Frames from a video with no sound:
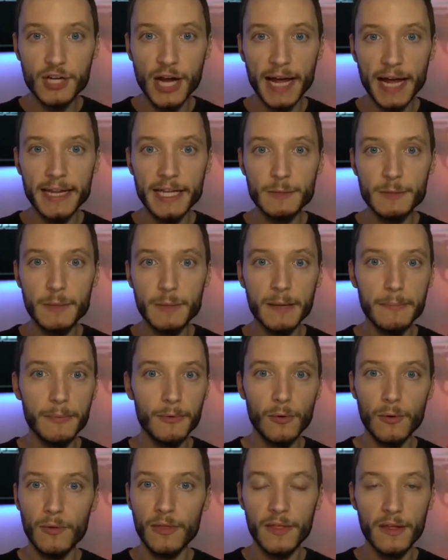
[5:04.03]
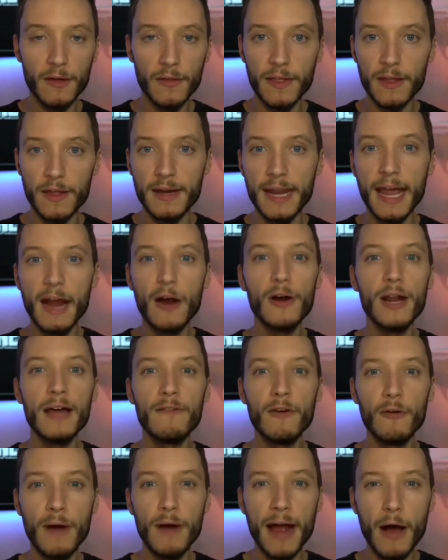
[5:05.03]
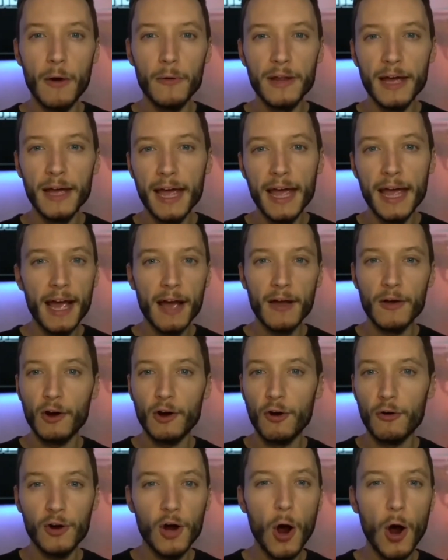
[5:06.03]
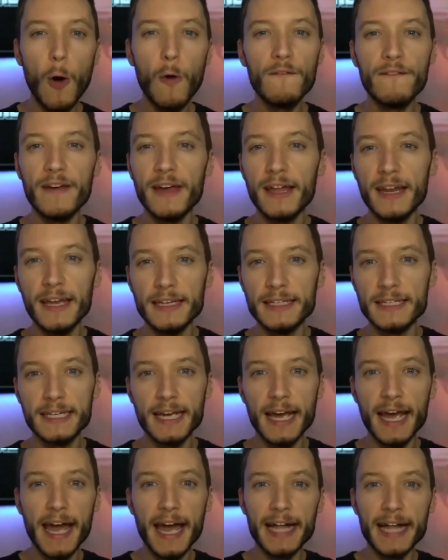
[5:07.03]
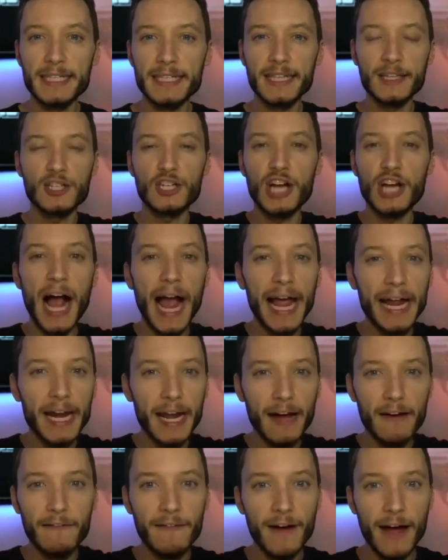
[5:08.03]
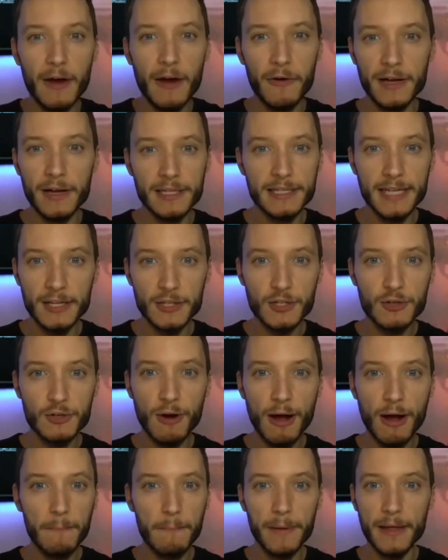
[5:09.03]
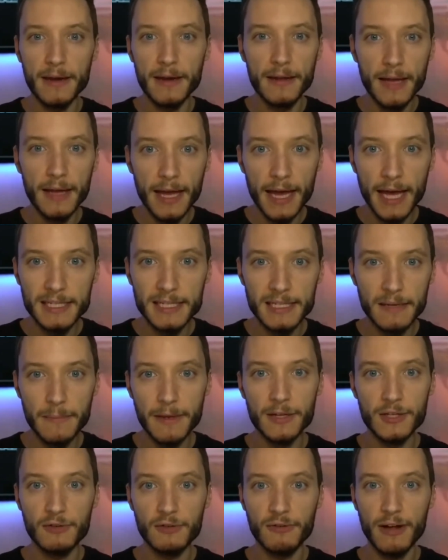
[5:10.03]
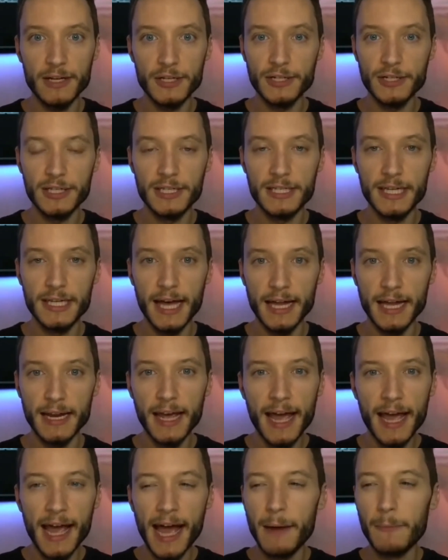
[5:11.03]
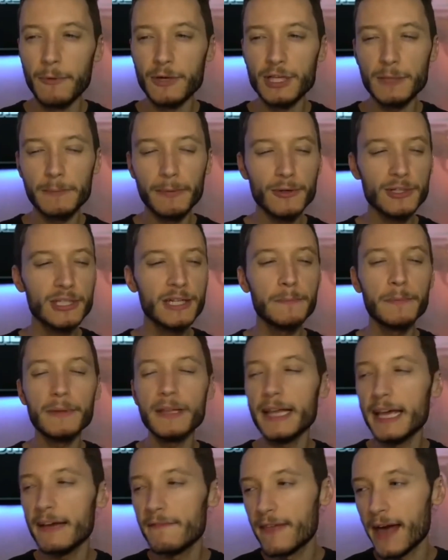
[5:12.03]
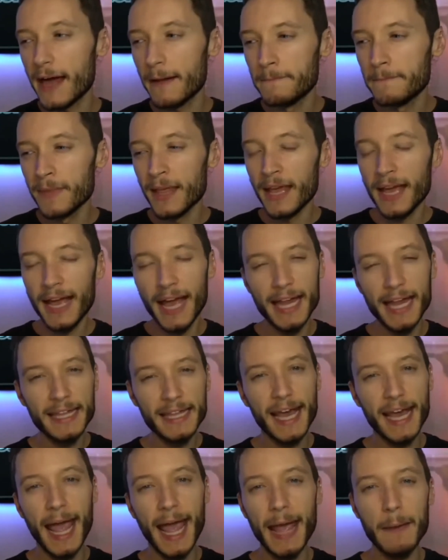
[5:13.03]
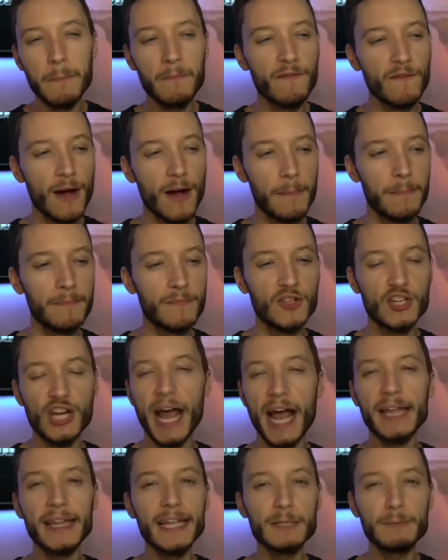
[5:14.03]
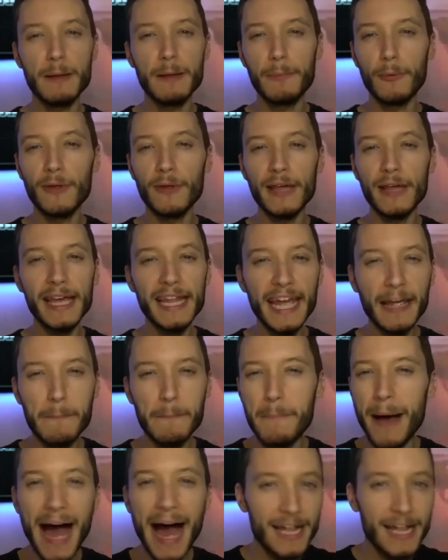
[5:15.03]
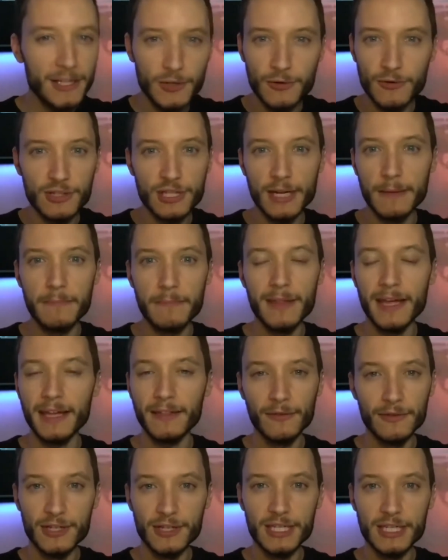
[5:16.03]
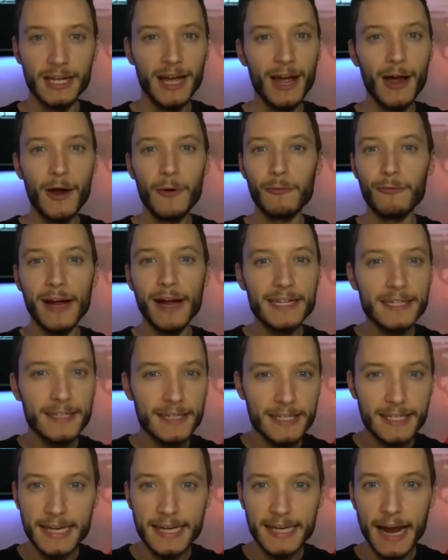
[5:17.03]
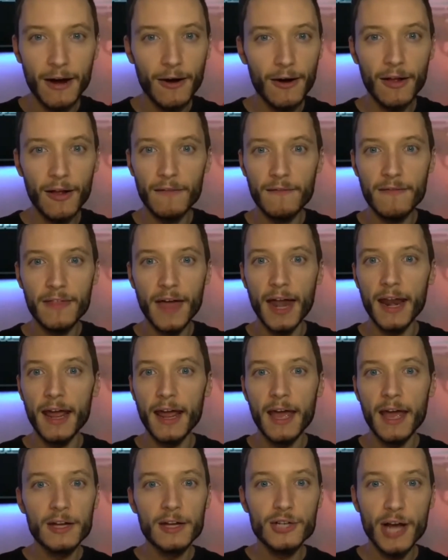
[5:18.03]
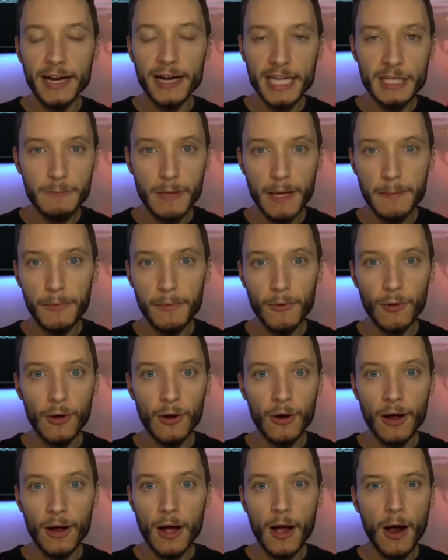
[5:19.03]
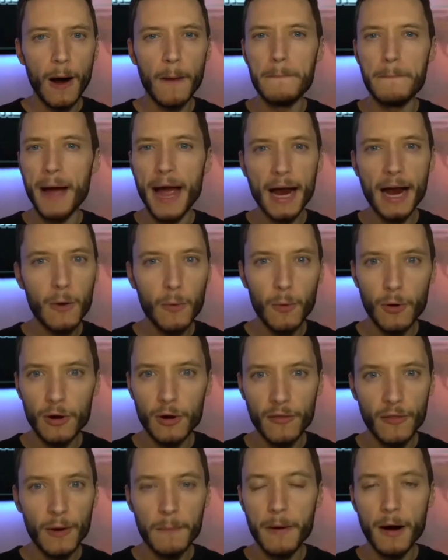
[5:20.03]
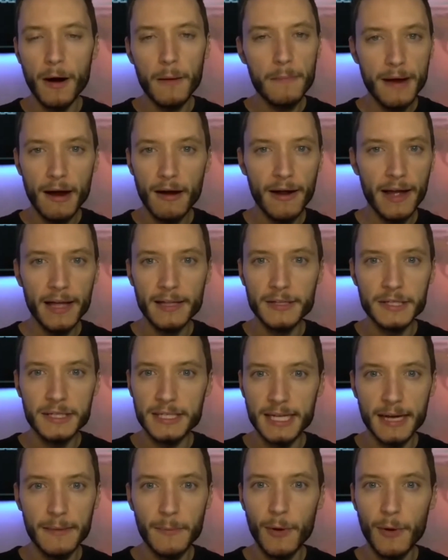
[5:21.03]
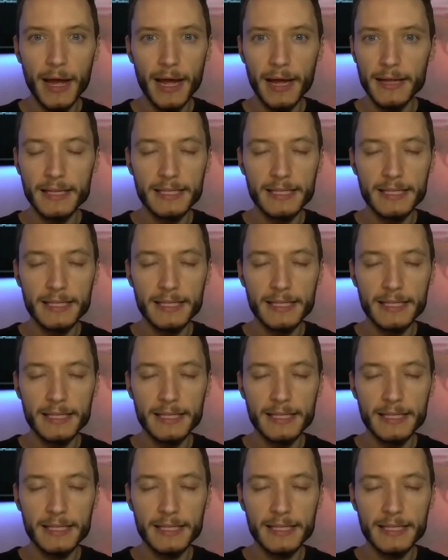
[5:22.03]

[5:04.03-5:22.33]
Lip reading: Chinese people. The narrative around COVID is it's the China virus, as Trump and his administration said. And we're supposed to believe that it came from Chinese people eating bats or something. There's this racist narrative that Chinese people are backward and they're barbarians in some way.